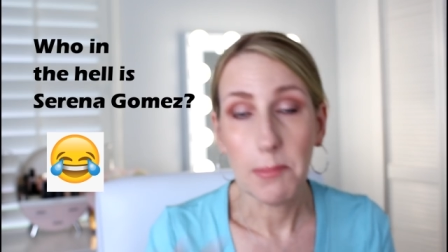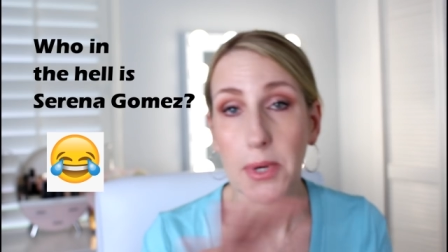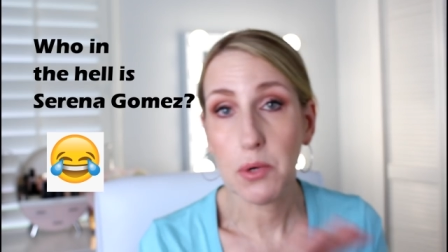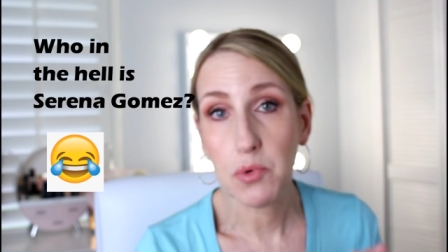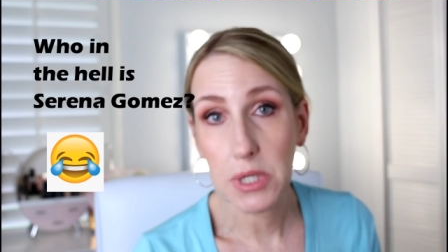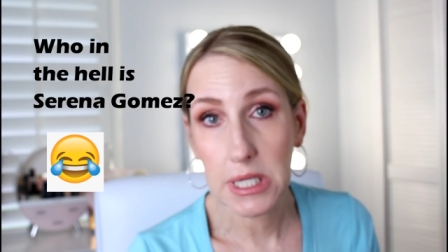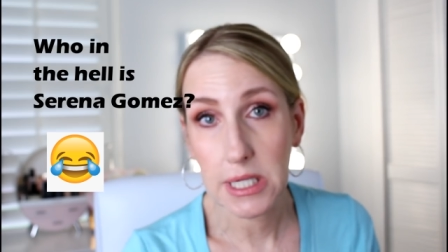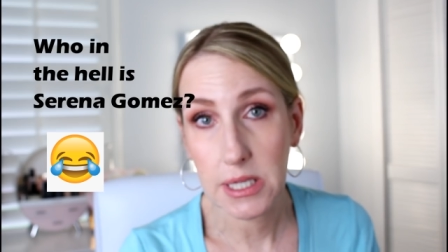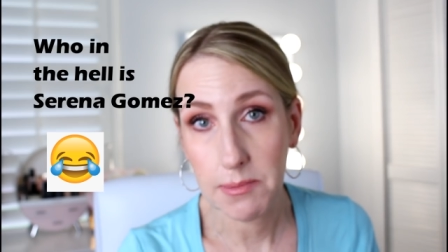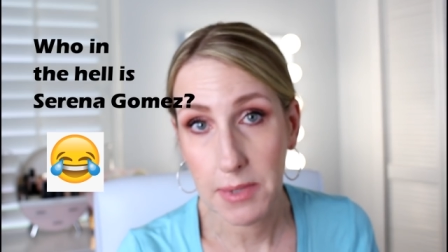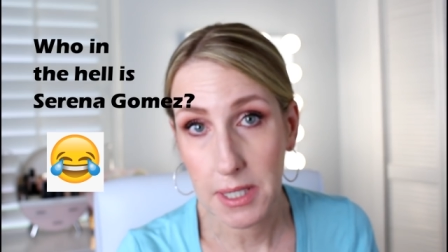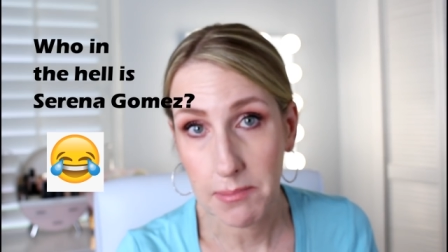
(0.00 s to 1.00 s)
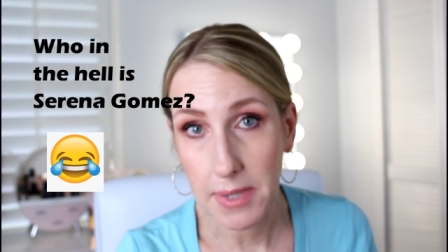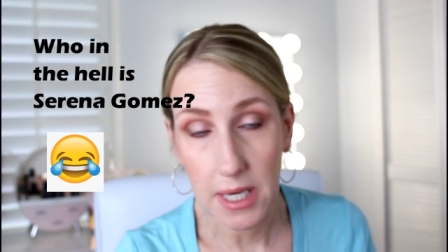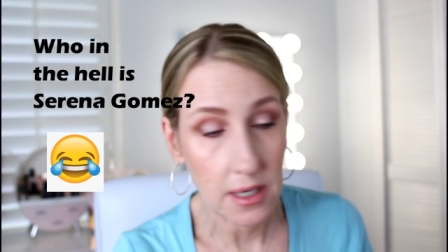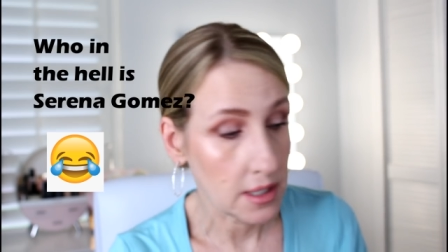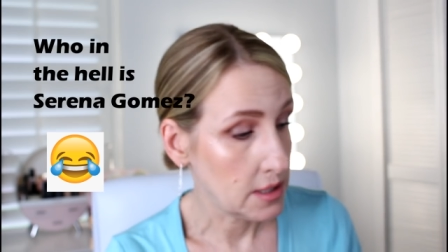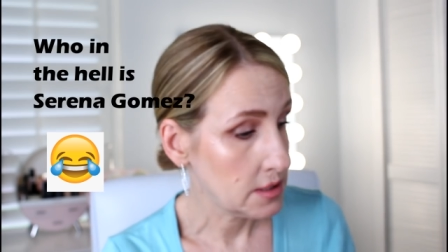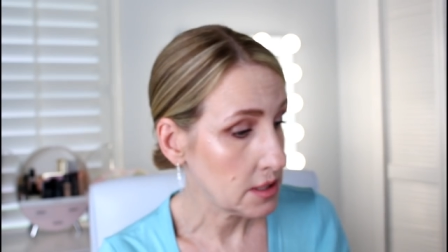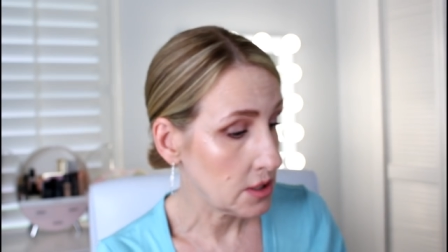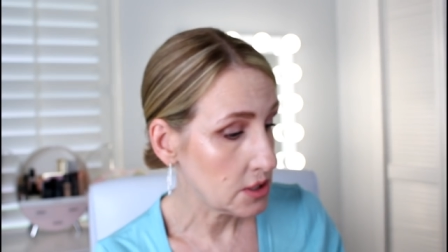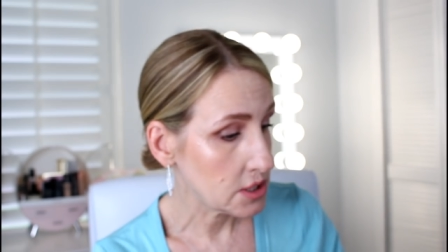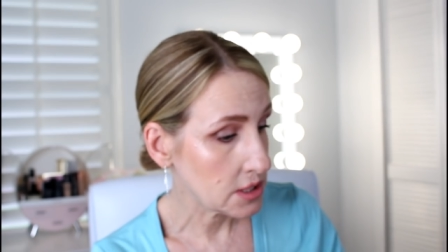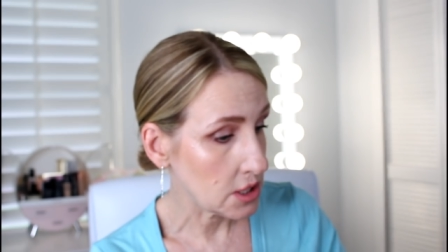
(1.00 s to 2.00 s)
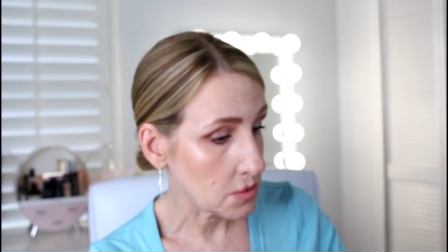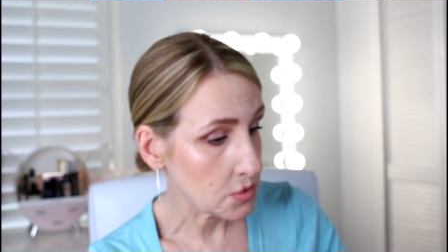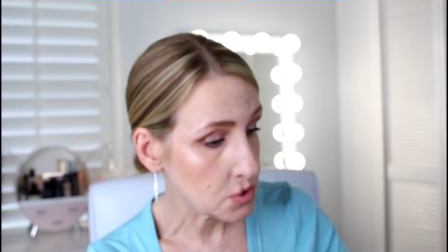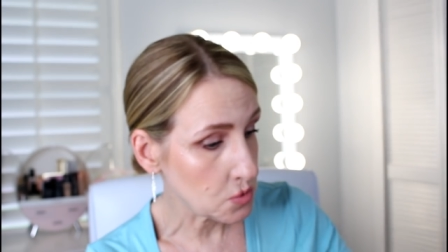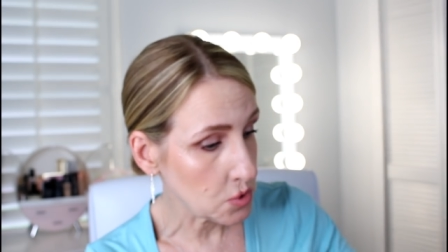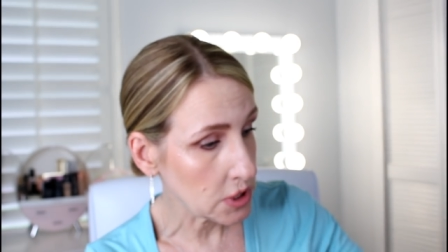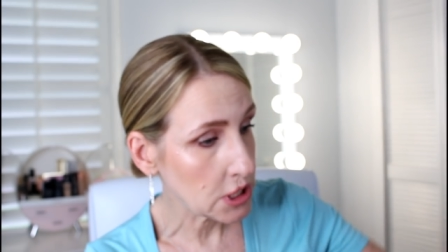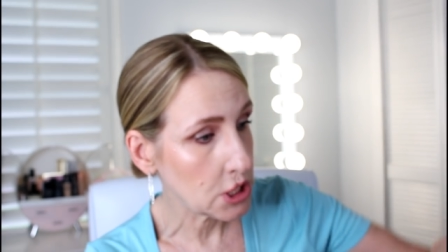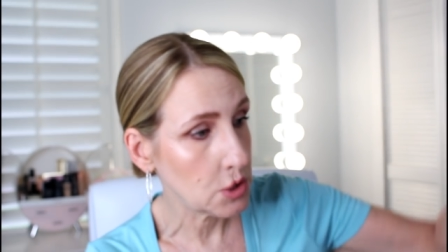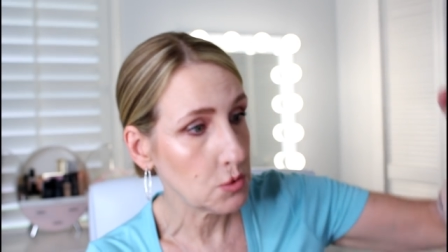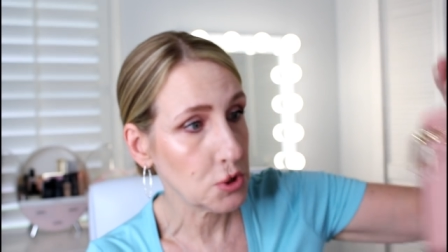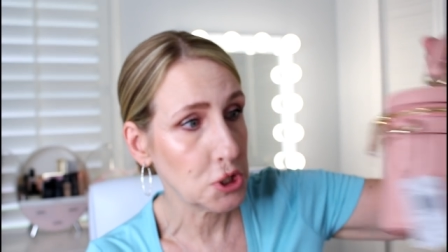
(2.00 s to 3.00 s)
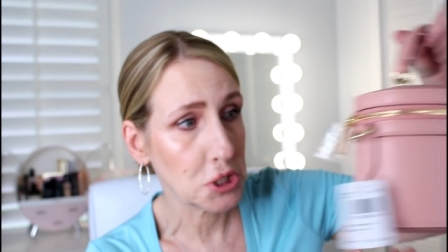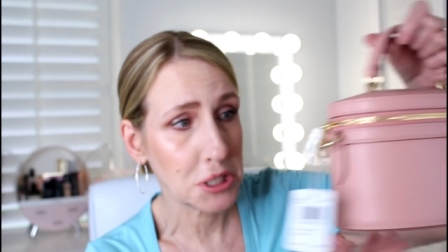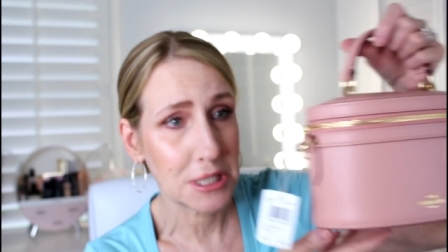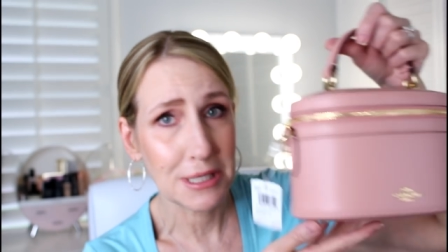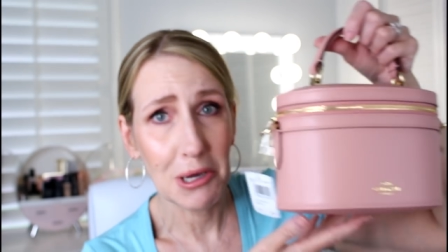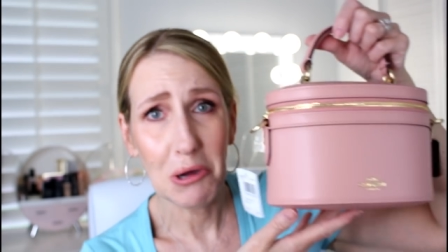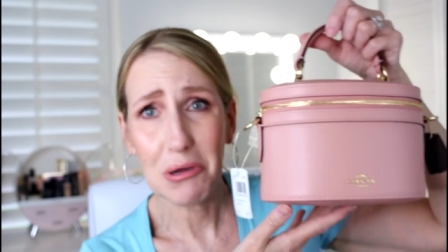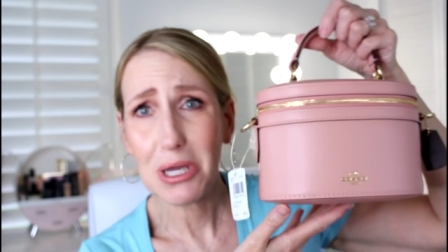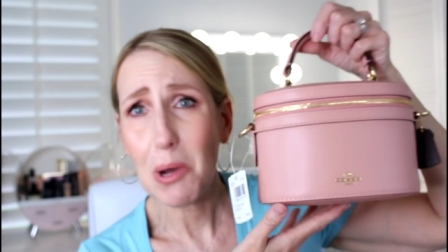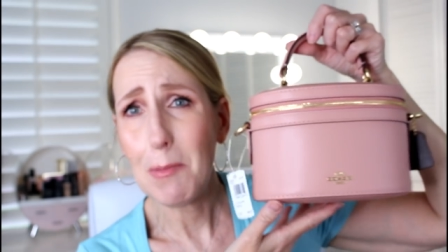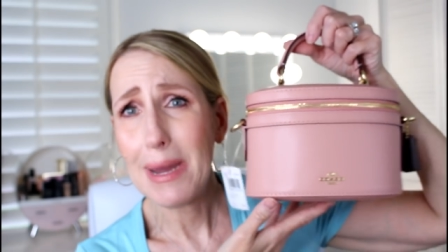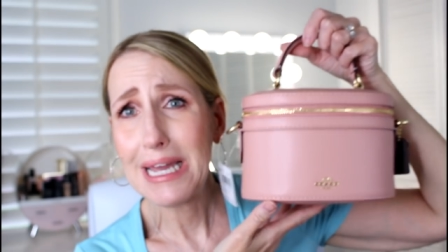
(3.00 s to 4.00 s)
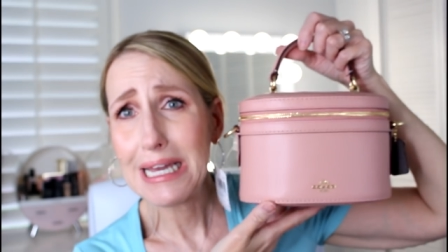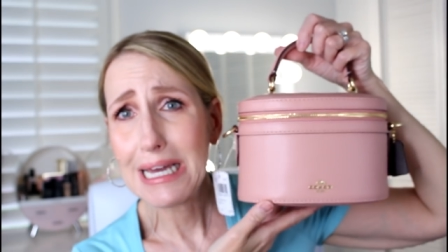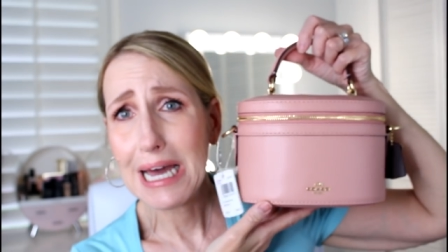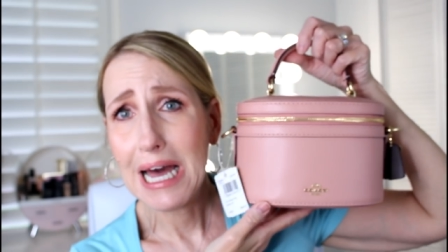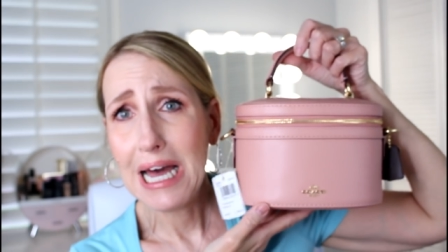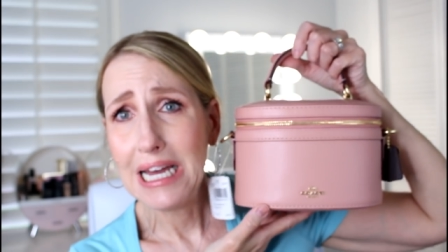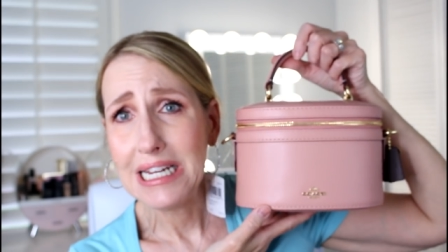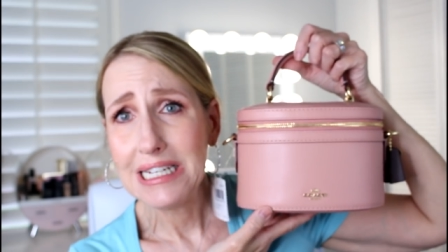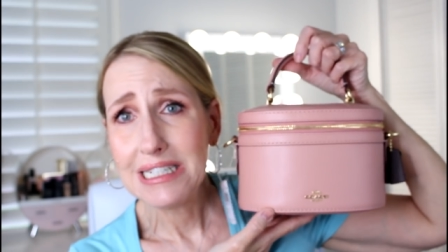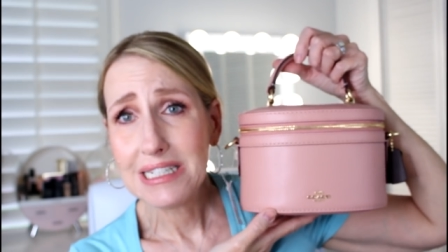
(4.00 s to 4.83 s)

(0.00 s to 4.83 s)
but I really like the pink bag. So I just thought it was really cute. Look at, my God.